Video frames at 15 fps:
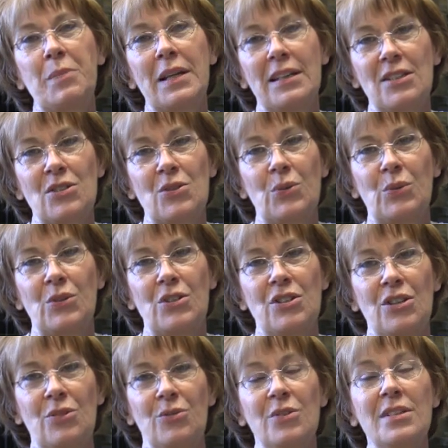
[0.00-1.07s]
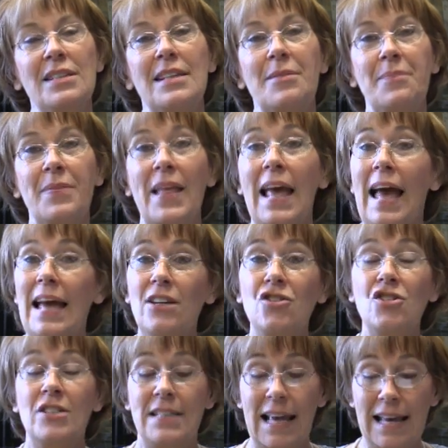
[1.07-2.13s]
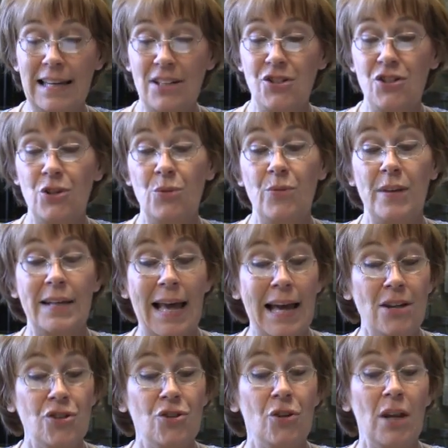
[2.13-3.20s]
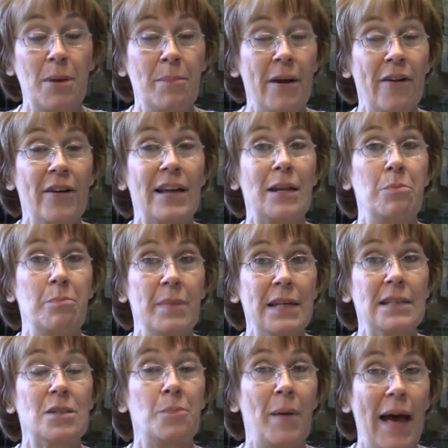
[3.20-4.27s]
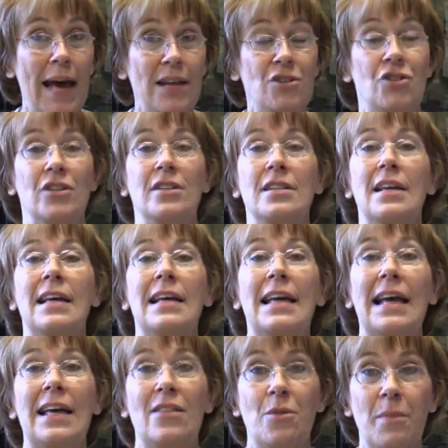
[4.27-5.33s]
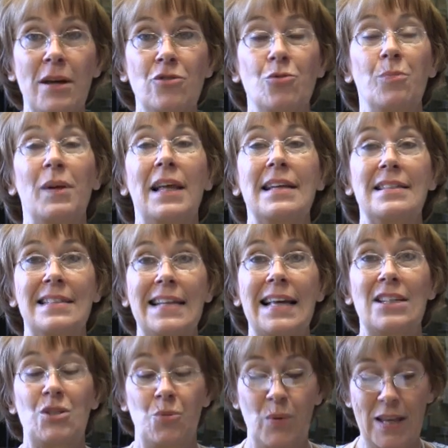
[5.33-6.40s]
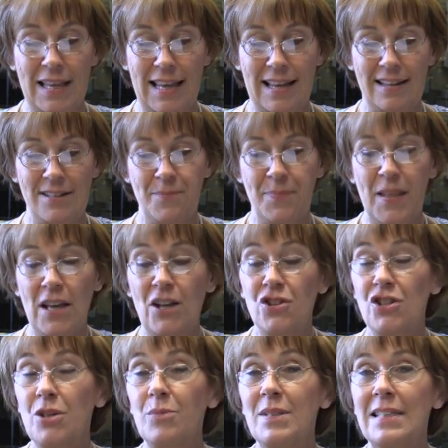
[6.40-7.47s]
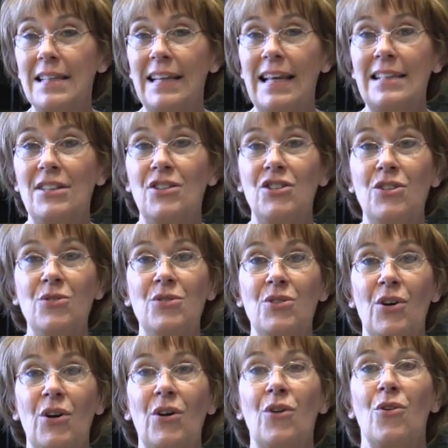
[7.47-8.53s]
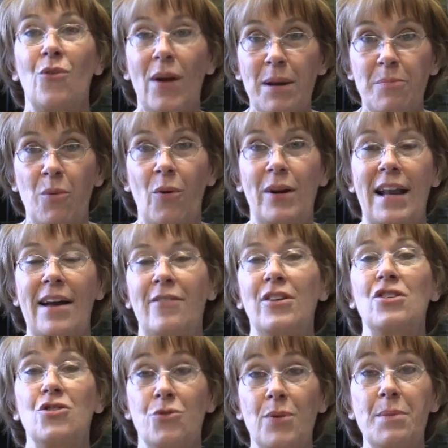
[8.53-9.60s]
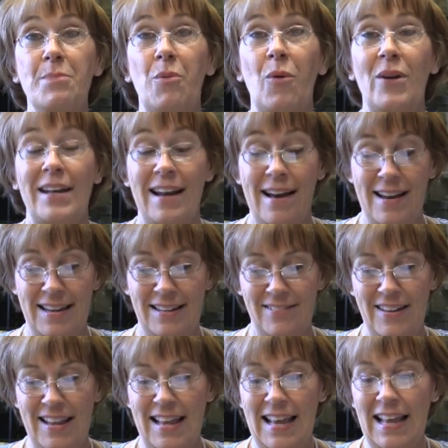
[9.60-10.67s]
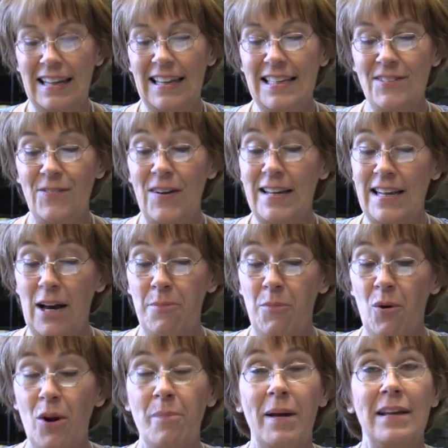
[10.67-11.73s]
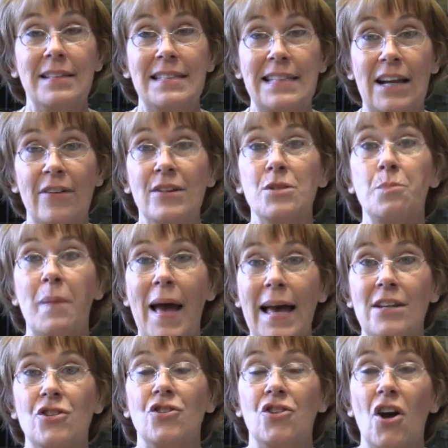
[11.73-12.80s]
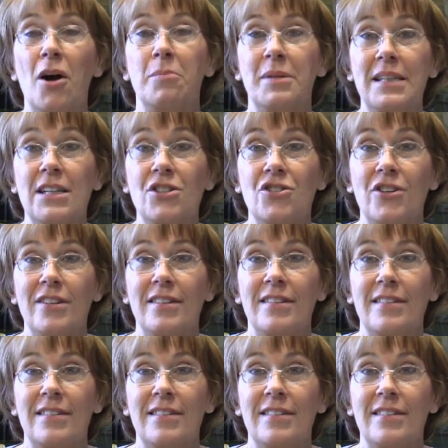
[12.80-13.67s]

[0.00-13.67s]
Middle School student, and she's headed to the National American Miss Pageant in the Metroplex next weekend. She was selected due to her grade point average, 3.9. Let's find out more about Sarah's pageant competition.